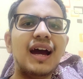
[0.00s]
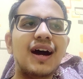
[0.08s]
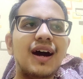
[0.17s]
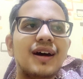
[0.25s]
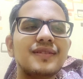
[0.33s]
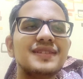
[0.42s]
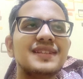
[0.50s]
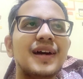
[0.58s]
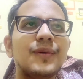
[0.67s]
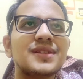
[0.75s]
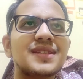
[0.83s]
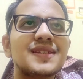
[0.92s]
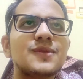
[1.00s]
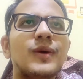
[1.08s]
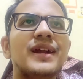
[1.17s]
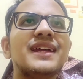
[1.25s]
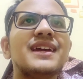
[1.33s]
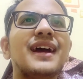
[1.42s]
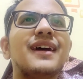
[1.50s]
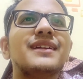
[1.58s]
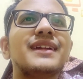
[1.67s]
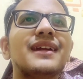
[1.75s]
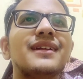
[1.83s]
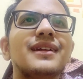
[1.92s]
There was this wedding I
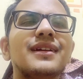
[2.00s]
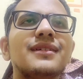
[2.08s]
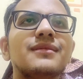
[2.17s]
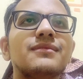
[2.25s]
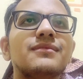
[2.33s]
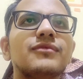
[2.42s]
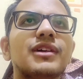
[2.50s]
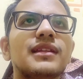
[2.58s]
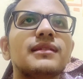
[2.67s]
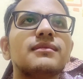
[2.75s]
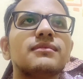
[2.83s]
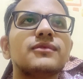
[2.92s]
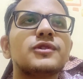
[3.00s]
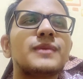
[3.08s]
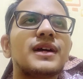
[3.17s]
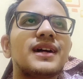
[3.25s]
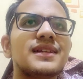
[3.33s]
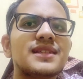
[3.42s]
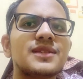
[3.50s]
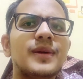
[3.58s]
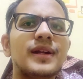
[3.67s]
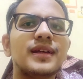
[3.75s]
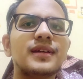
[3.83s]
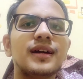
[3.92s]
attended. Well, it was my cousin's
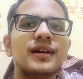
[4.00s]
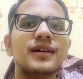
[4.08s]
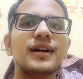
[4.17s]
wedding.